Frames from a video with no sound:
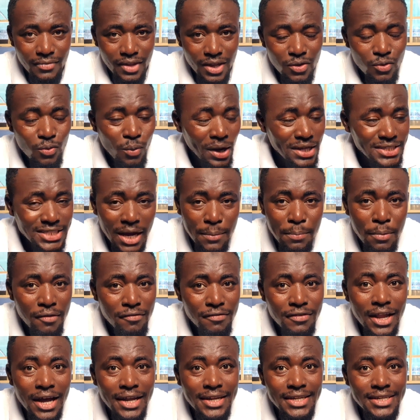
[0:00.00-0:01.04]
what type
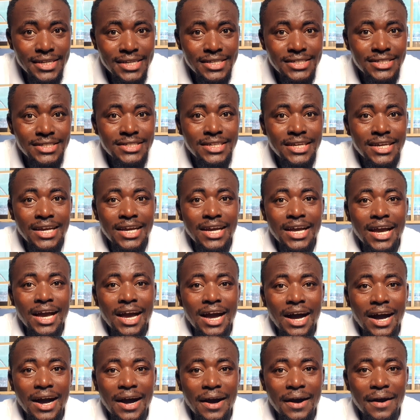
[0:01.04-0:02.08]
of land it is.
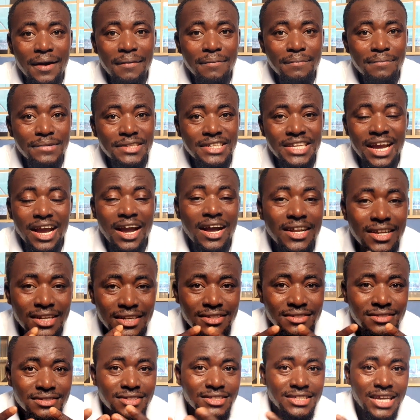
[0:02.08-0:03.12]
There are
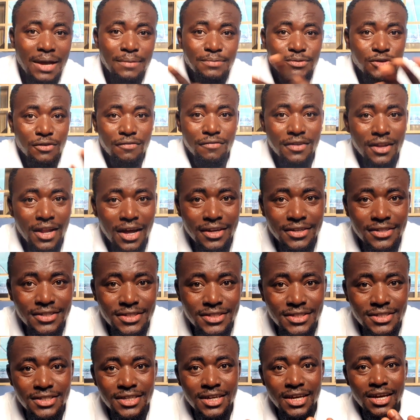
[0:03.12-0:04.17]
types of
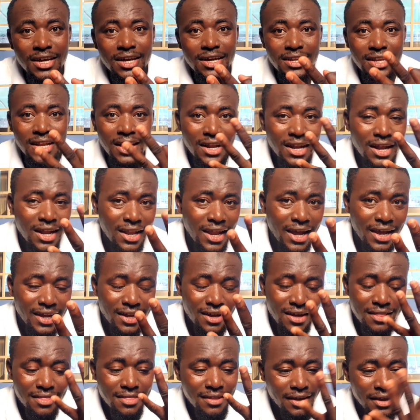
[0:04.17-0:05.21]
land that are
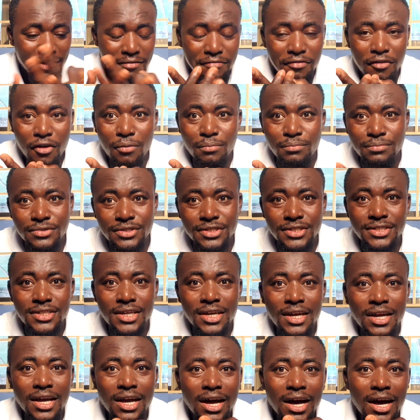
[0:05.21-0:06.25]
like three forms.
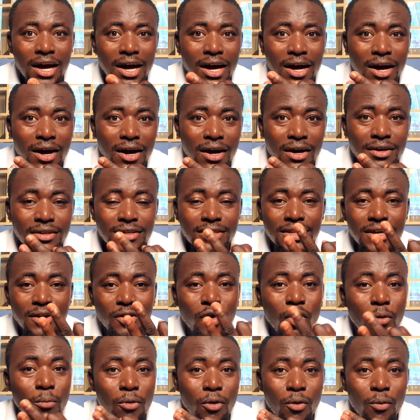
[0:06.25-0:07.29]
The
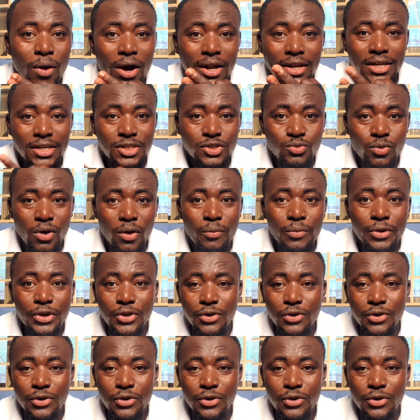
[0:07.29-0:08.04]
common one is what we